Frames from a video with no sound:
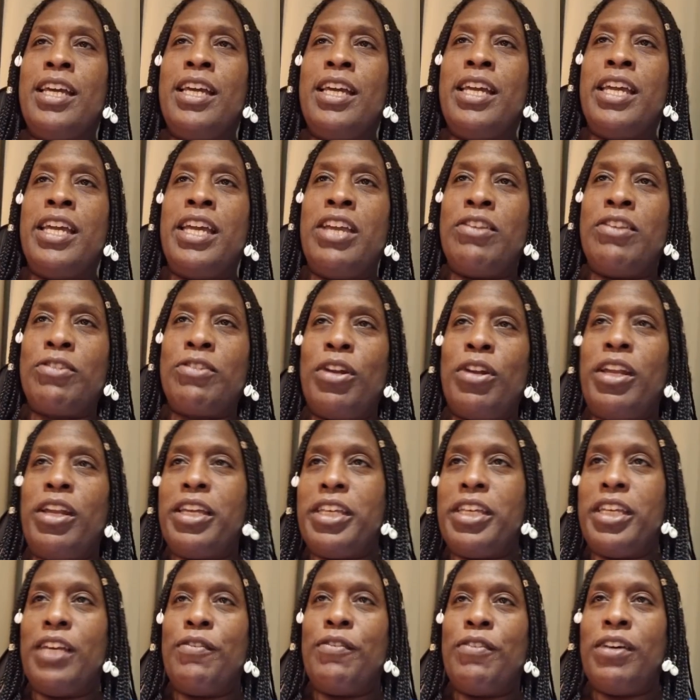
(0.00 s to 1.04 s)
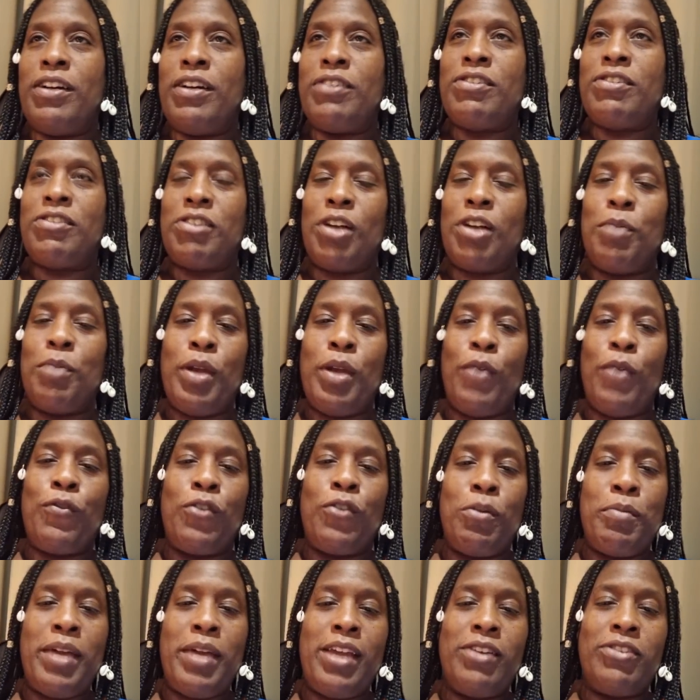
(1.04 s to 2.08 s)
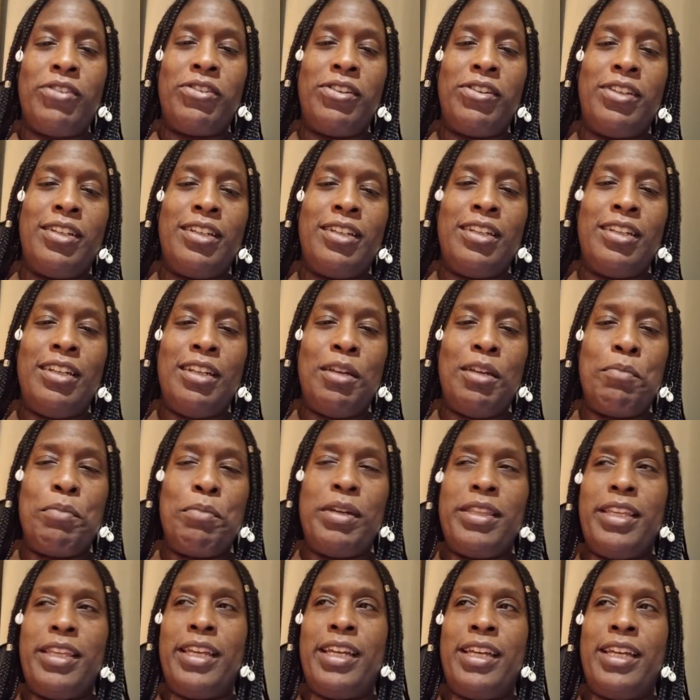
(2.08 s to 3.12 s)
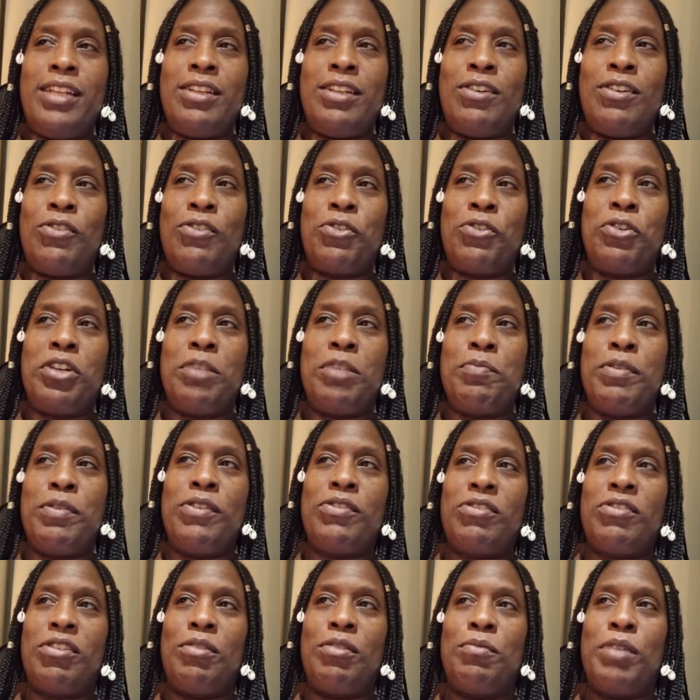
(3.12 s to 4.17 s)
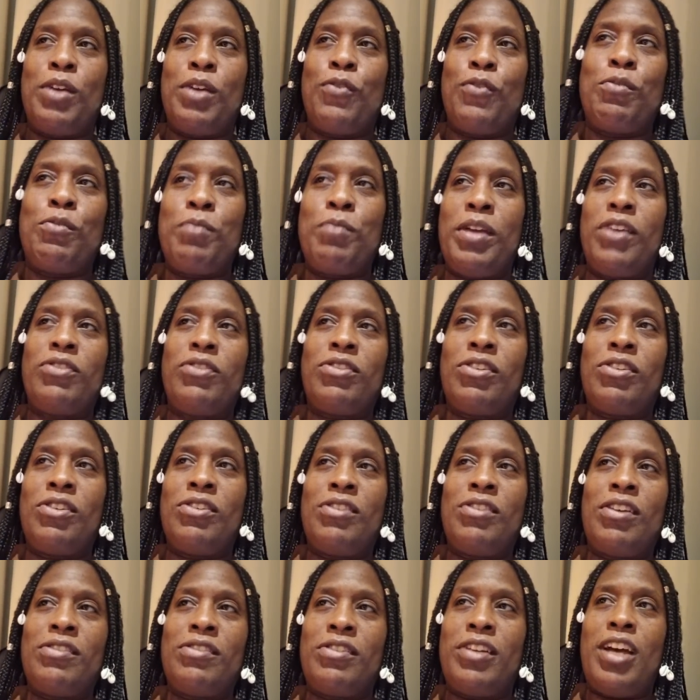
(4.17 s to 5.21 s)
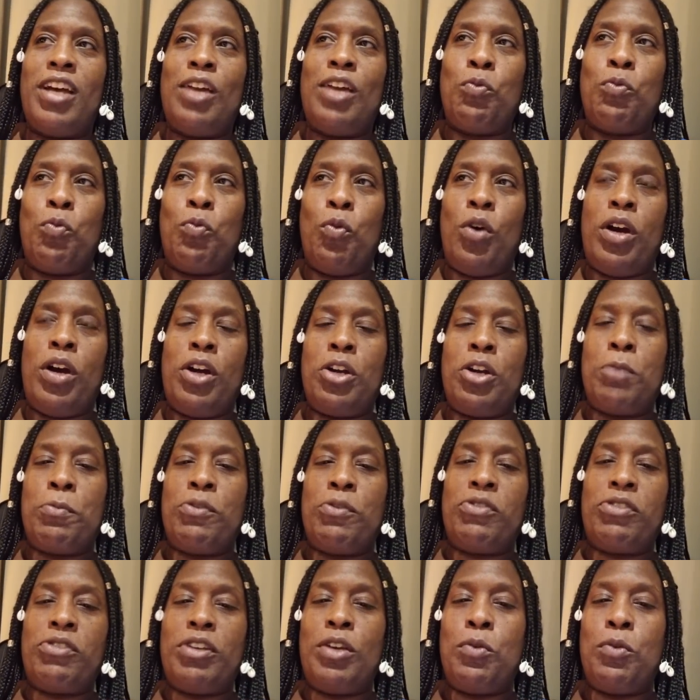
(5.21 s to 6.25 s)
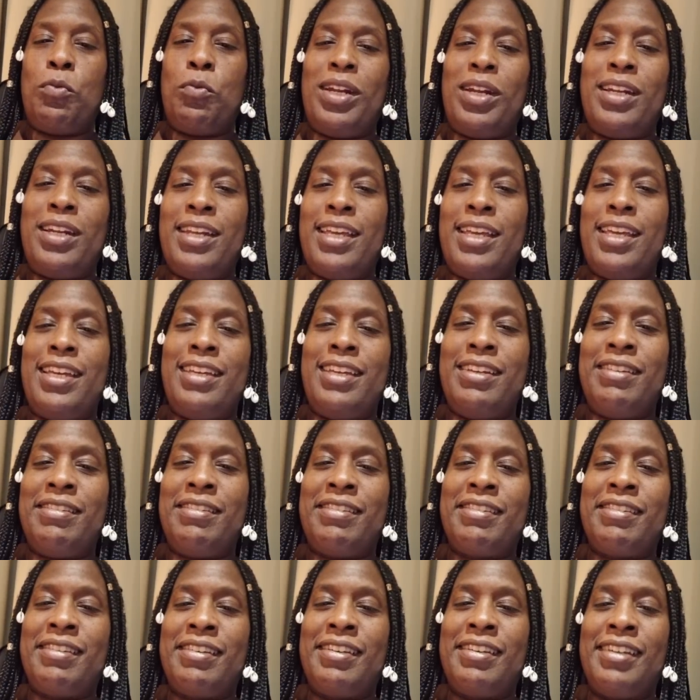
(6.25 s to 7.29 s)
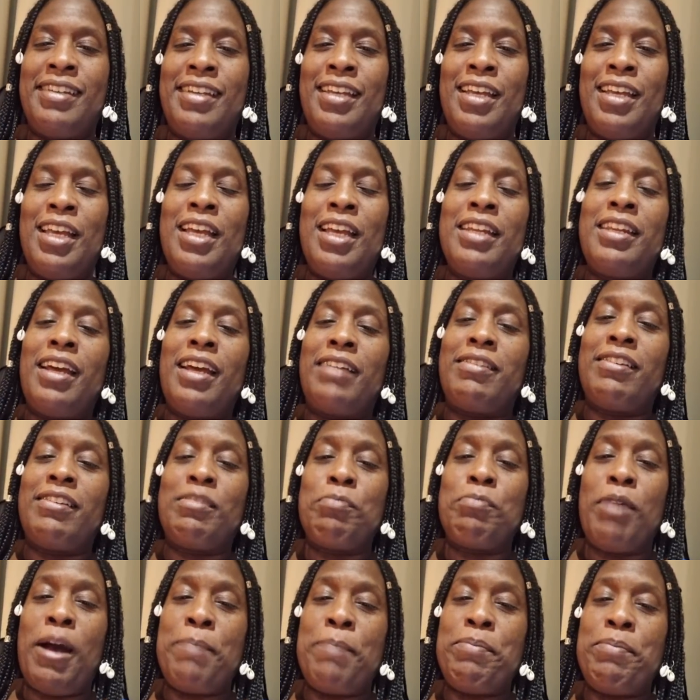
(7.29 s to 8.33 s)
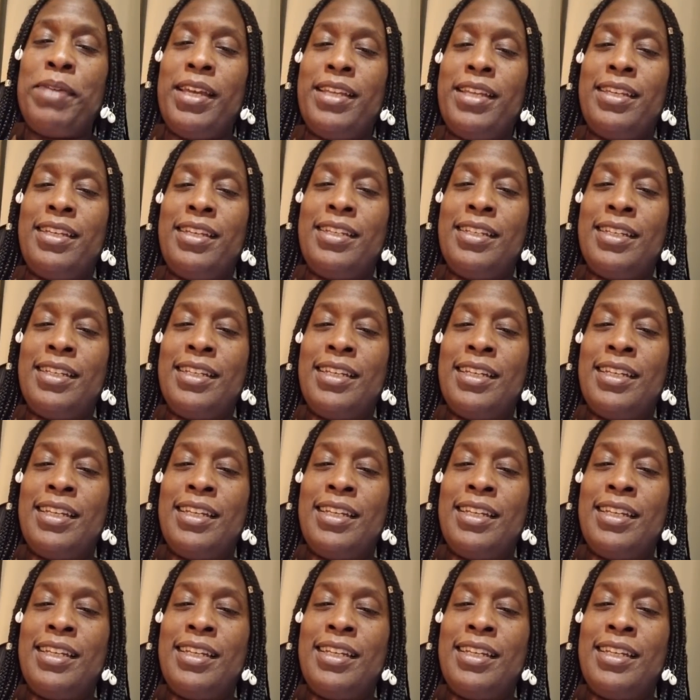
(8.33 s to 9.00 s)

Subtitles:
he's going to give us some information, but then there's going to be some information that's not 100% what it is. That's just my opinion.